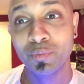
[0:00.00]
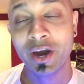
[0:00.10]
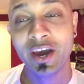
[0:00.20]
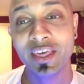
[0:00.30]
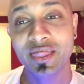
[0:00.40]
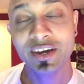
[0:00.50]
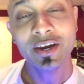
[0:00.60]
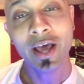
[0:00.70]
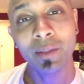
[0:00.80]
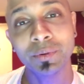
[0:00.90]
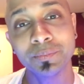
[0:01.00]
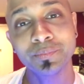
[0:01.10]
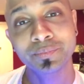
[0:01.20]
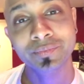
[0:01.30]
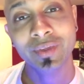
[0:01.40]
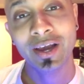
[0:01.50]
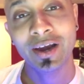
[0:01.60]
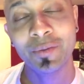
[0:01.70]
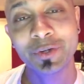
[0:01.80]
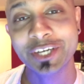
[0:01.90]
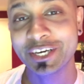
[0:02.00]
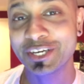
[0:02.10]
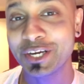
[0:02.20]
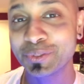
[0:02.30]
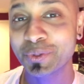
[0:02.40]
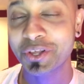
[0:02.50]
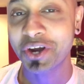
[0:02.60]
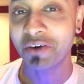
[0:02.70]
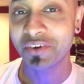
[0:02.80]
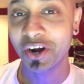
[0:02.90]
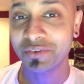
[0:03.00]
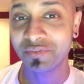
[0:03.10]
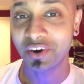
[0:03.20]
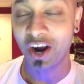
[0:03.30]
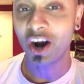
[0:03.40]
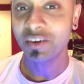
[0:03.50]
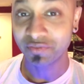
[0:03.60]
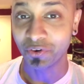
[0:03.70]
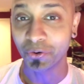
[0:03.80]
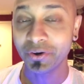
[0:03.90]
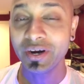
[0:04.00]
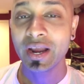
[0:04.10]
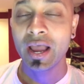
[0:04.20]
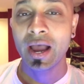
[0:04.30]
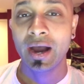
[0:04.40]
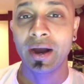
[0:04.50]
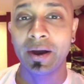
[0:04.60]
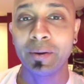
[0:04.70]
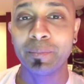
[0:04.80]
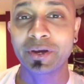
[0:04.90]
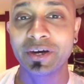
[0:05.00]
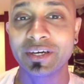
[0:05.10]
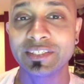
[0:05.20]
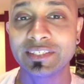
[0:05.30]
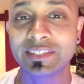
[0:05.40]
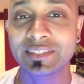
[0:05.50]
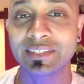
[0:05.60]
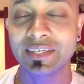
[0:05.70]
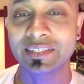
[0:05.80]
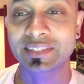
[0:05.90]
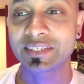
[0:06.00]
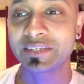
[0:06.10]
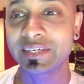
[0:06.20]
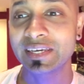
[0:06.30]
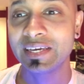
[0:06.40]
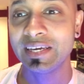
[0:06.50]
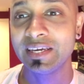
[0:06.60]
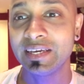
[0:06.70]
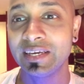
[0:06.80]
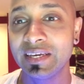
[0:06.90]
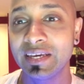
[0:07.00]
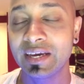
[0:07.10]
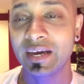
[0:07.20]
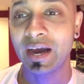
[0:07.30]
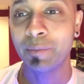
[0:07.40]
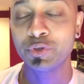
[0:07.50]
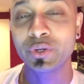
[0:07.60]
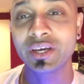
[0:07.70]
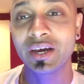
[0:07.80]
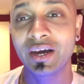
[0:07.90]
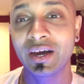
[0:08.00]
my third album, which I did not do the cover art for, because it's currently I'm doing